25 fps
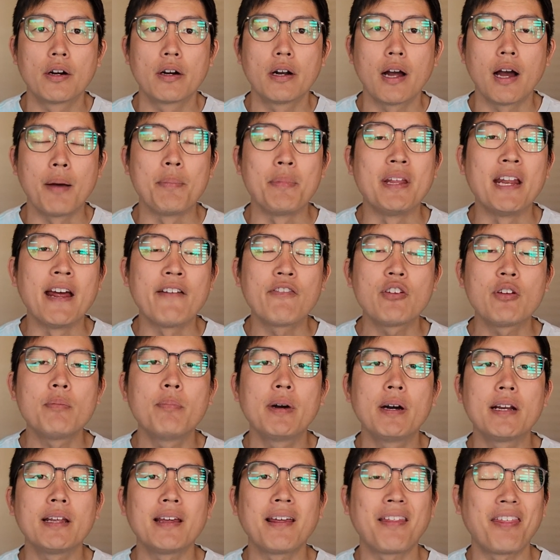I mean,
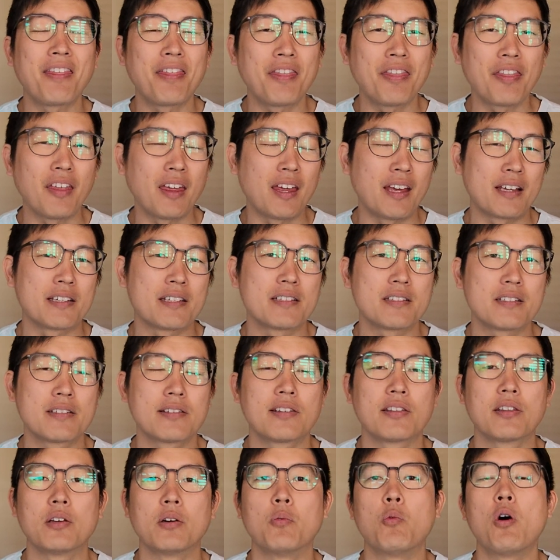everybody thinks
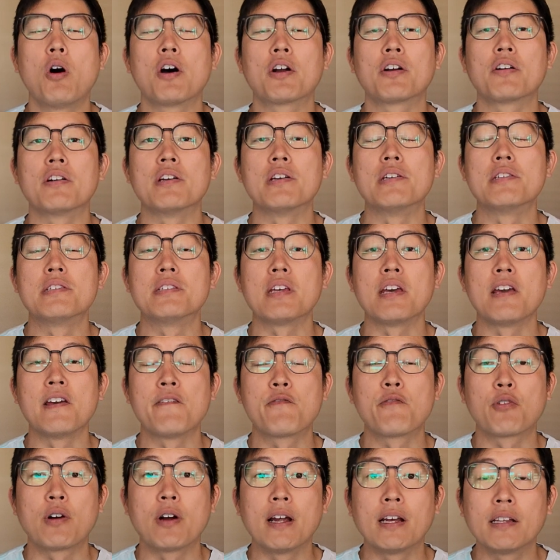the water is
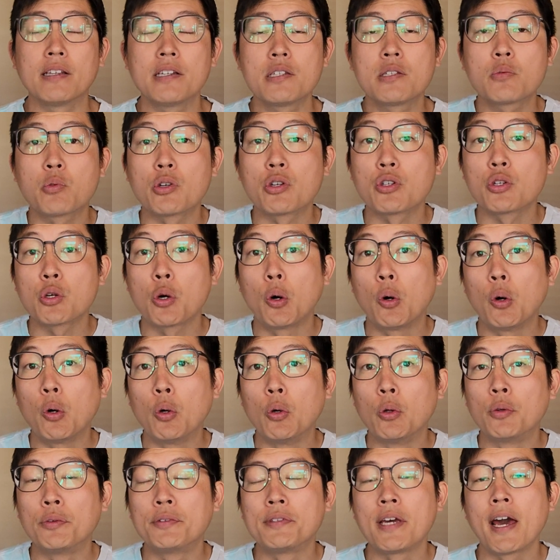safe, or at least we're
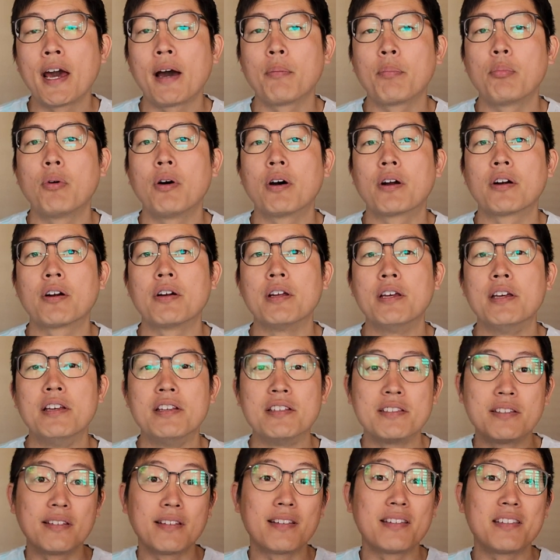told tap water
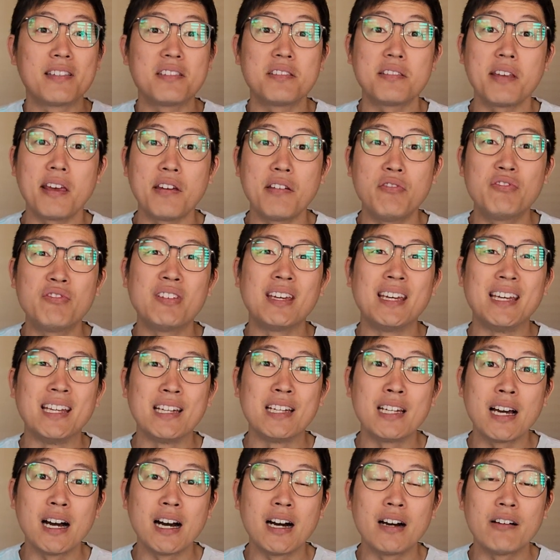is safe
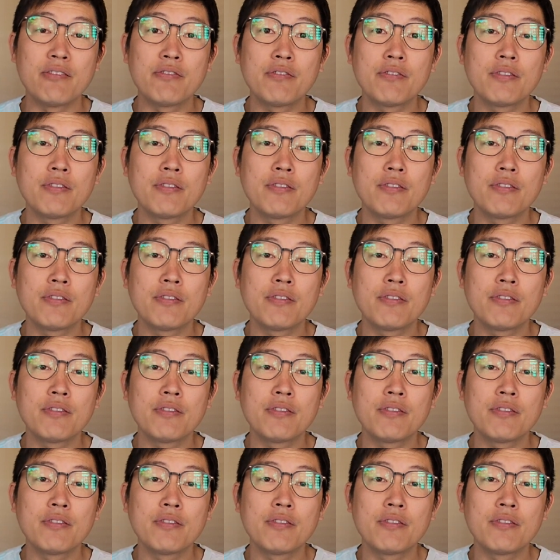enough.